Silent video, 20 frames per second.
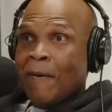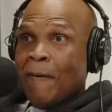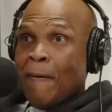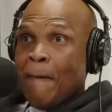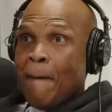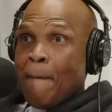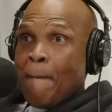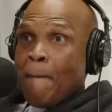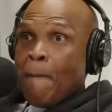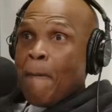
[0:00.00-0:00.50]

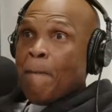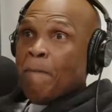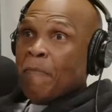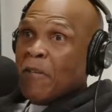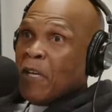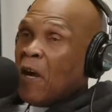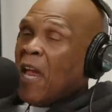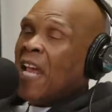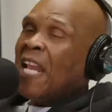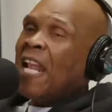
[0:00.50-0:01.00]
Wow.
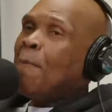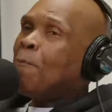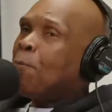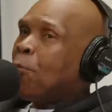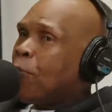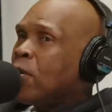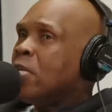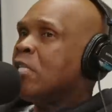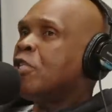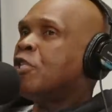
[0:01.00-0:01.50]
And I'm
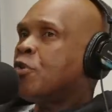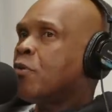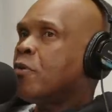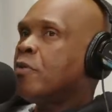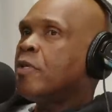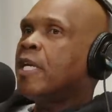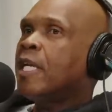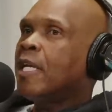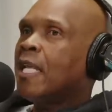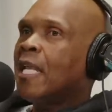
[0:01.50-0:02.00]
pretty sure
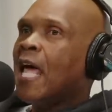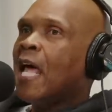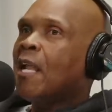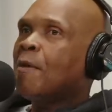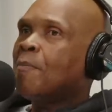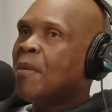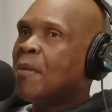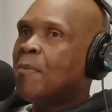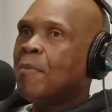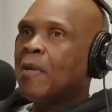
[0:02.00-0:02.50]
you get a lot
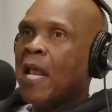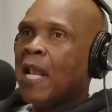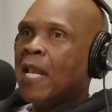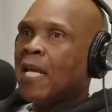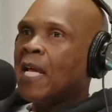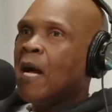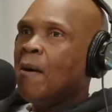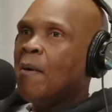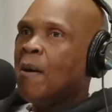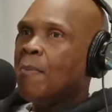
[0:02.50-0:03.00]
of people that
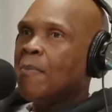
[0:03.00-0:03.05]
come